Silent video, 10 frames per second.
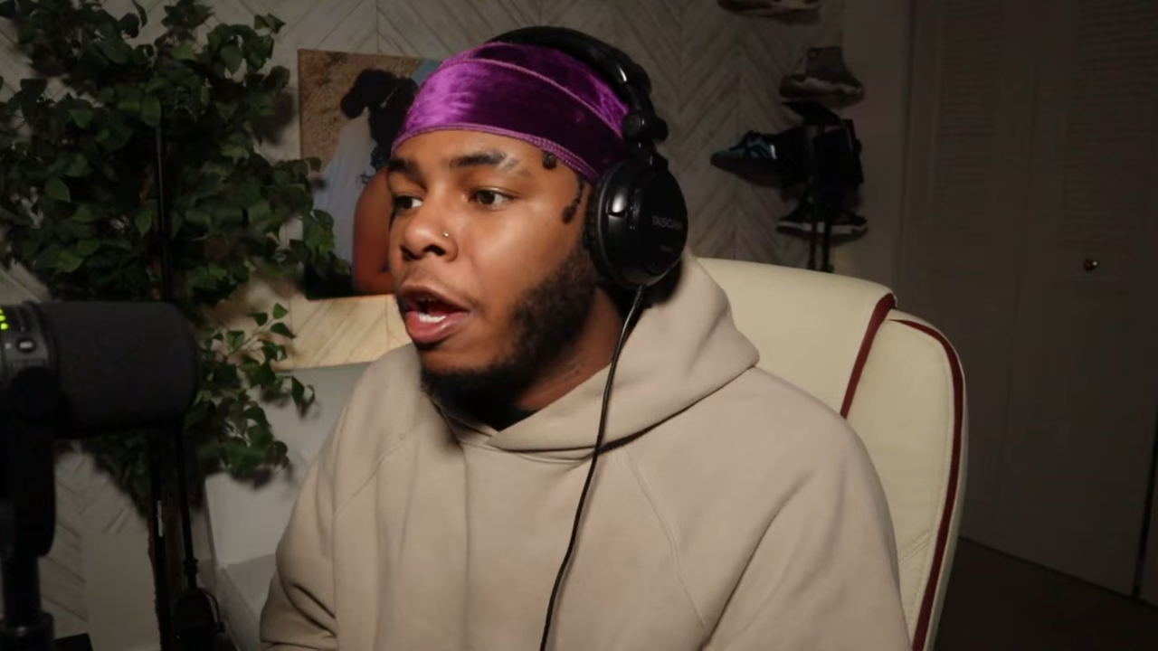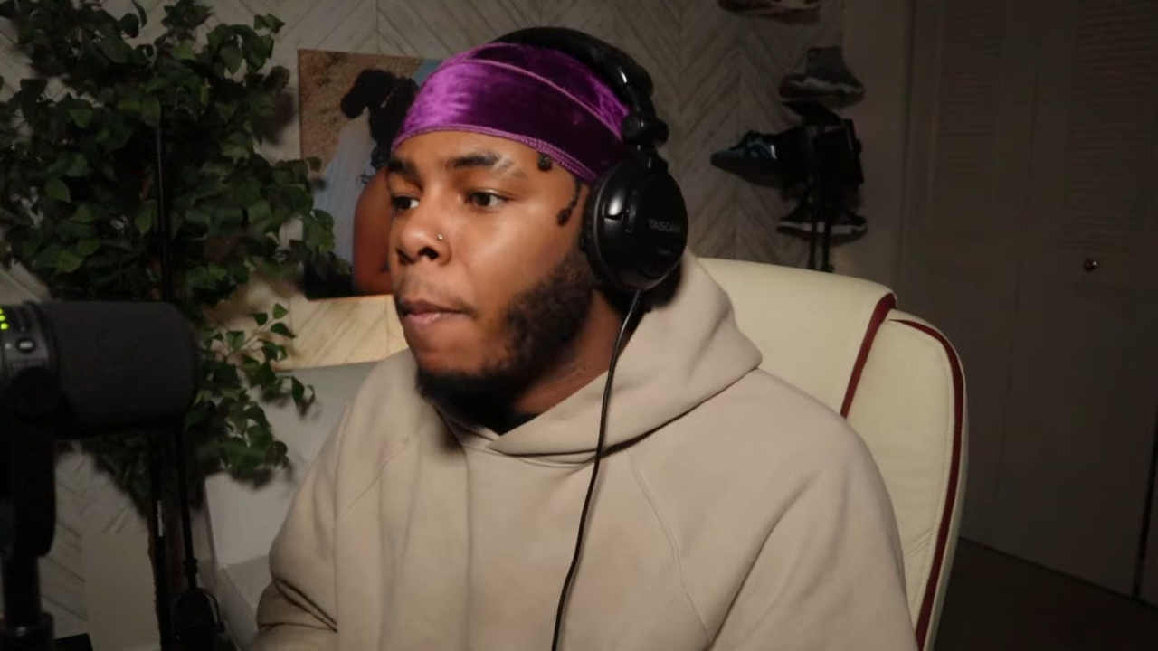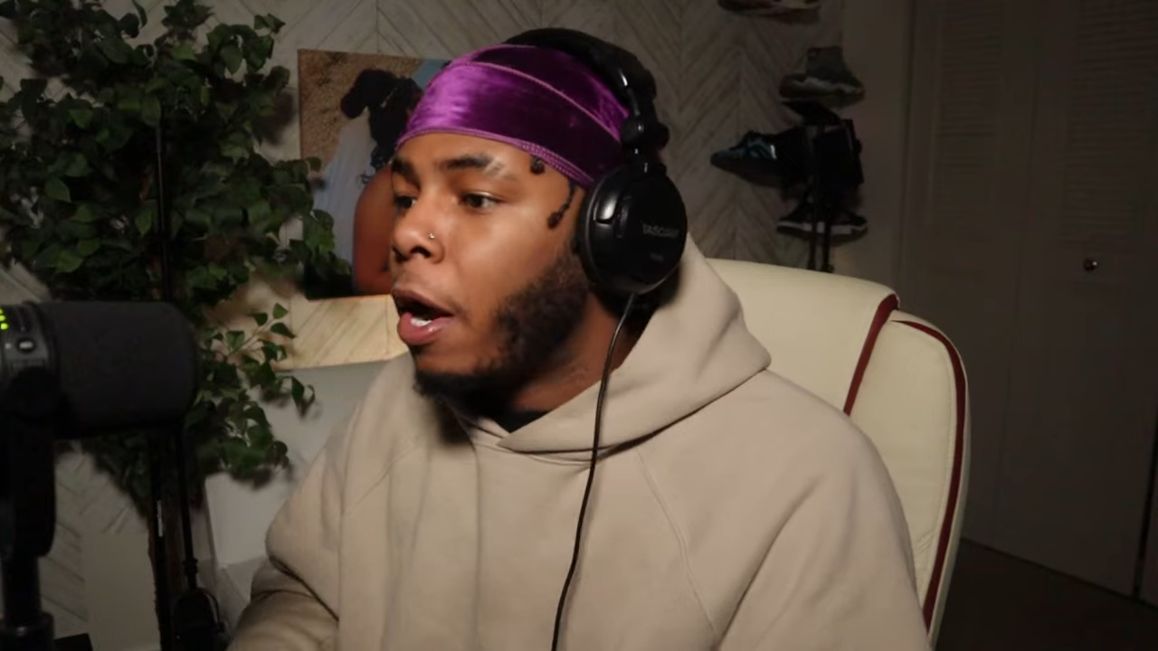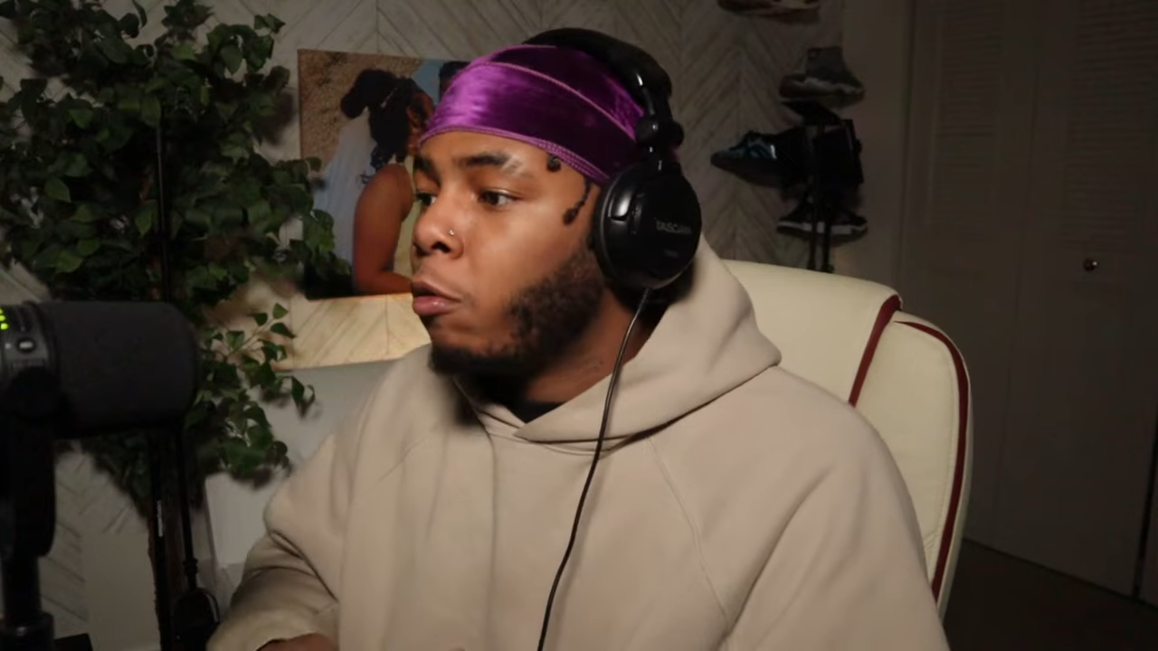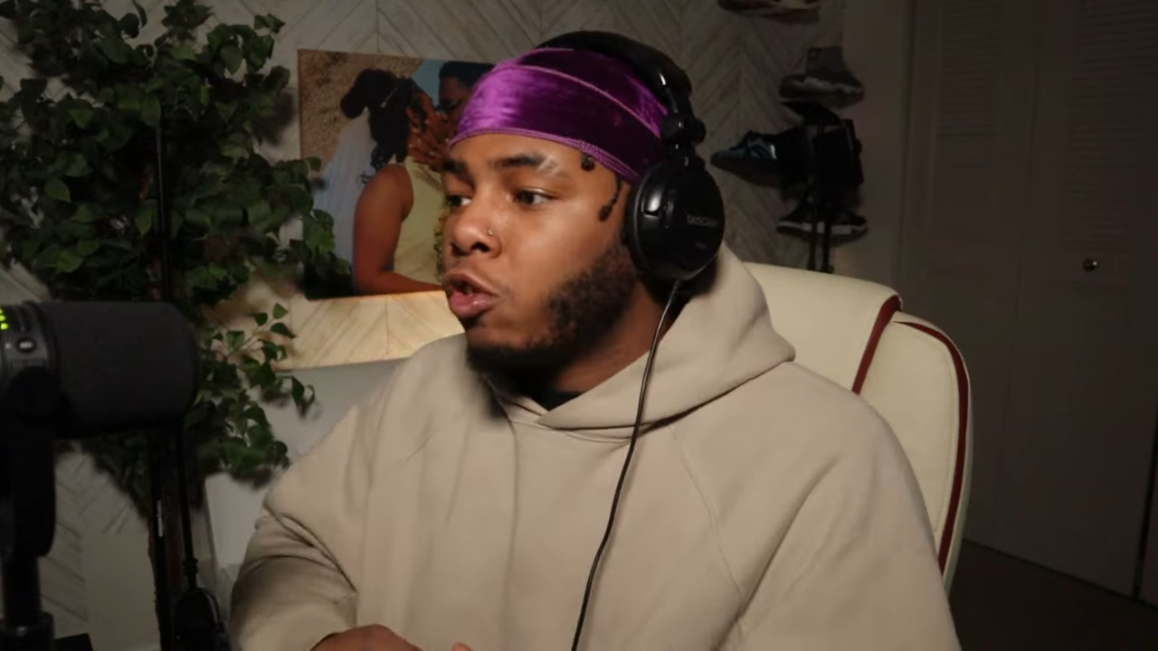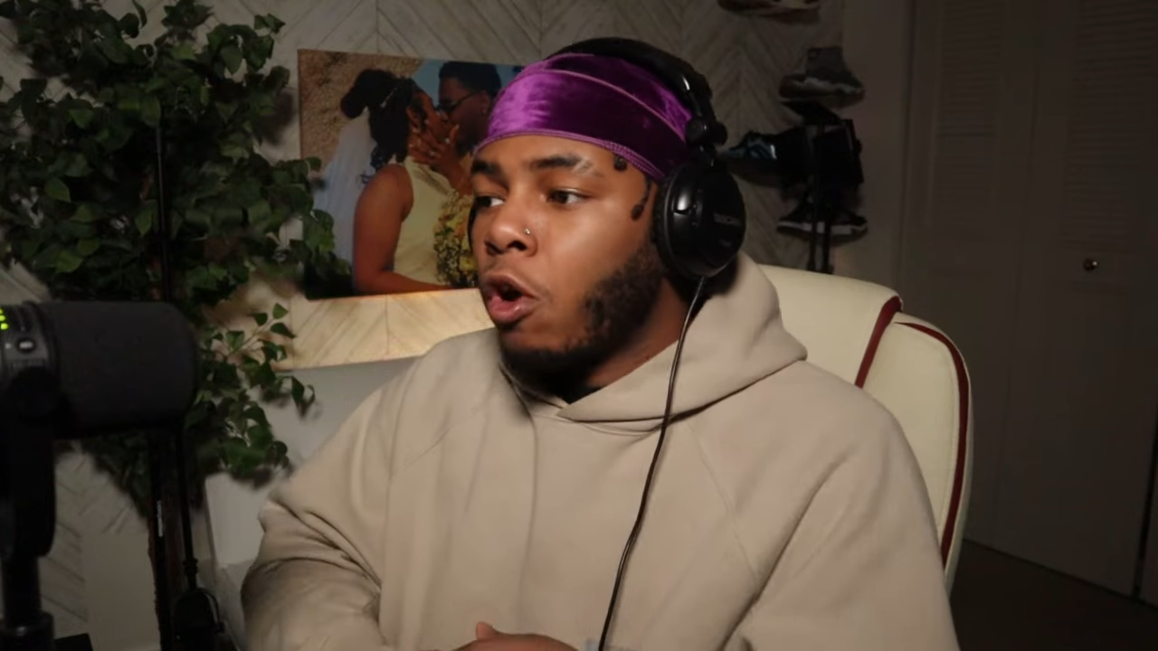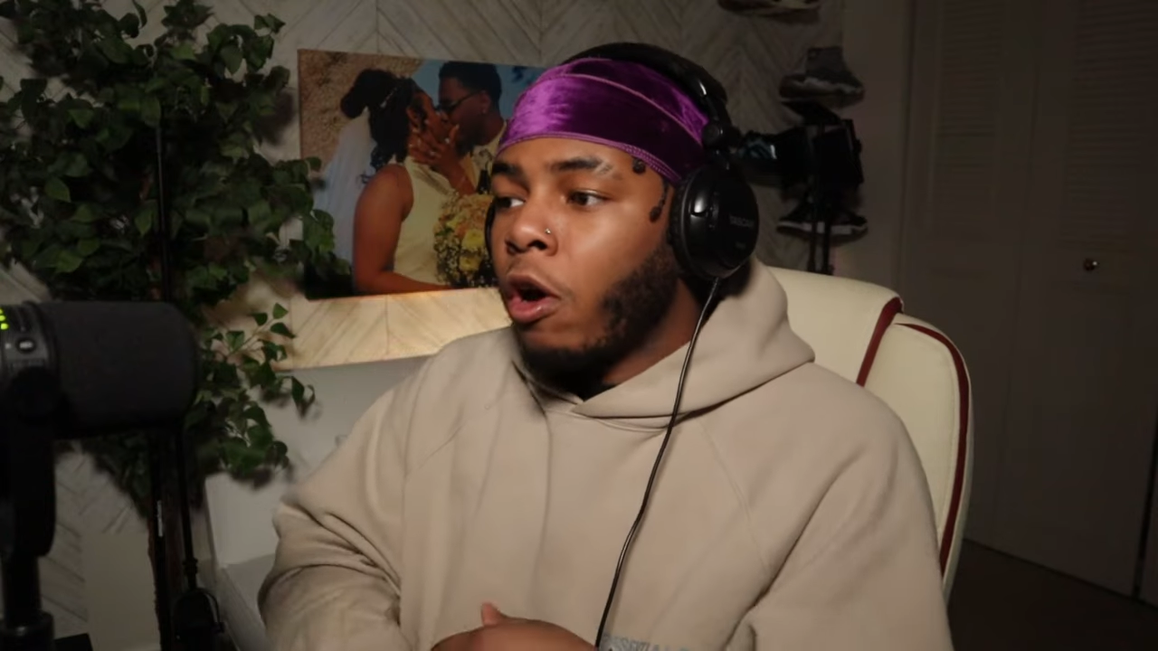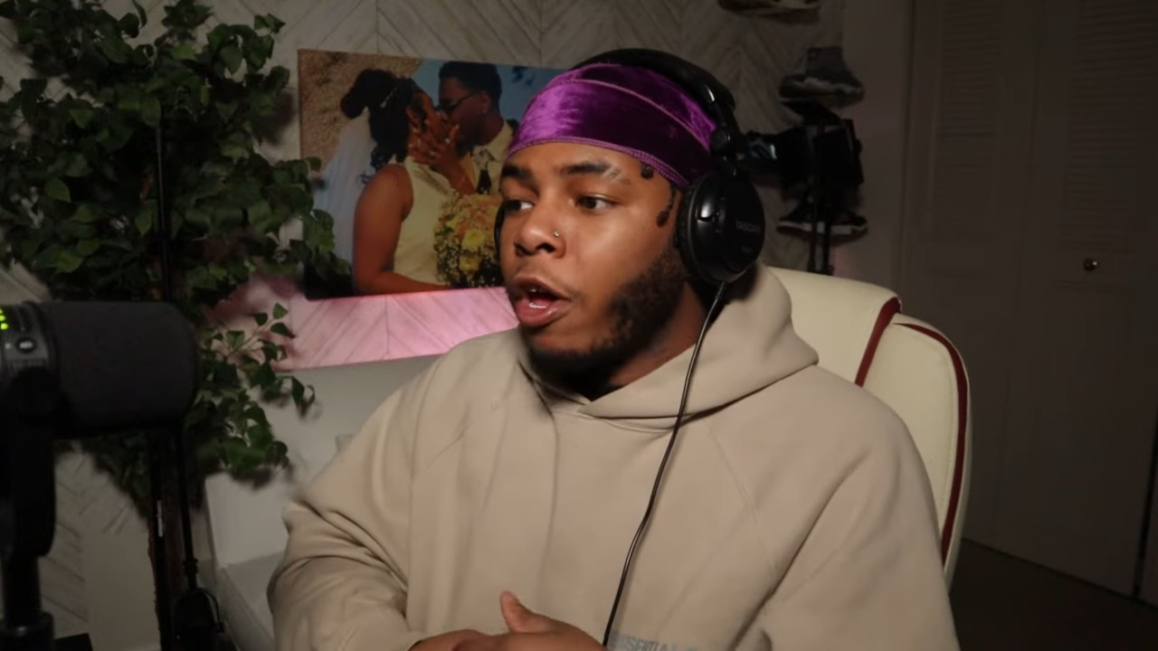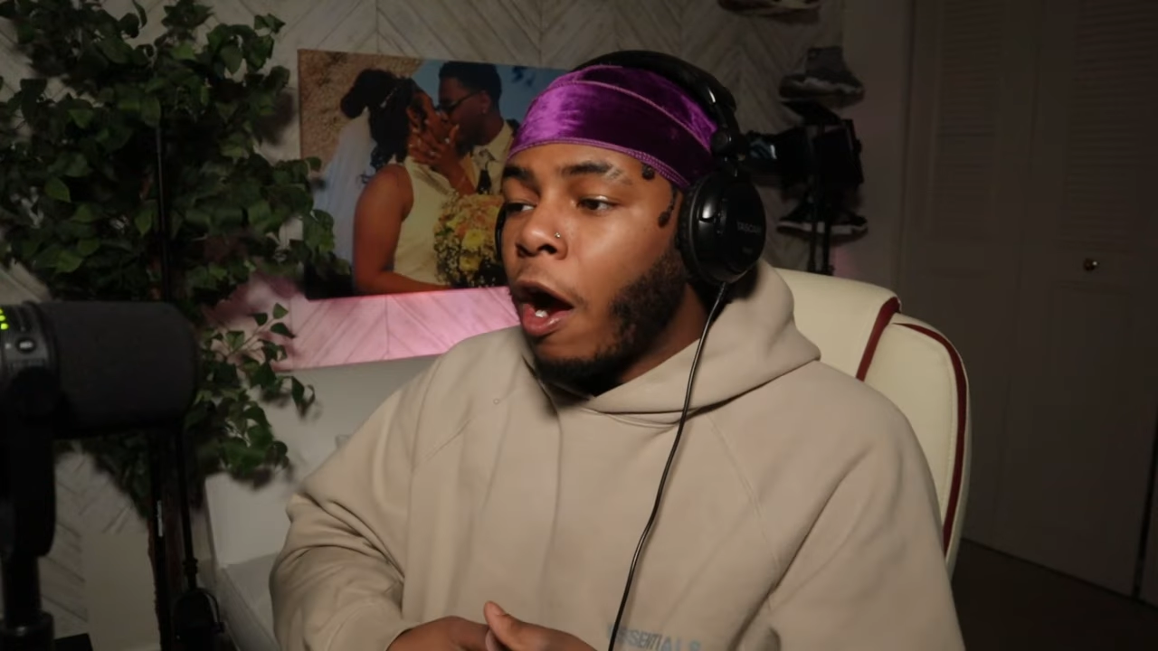he probably was going.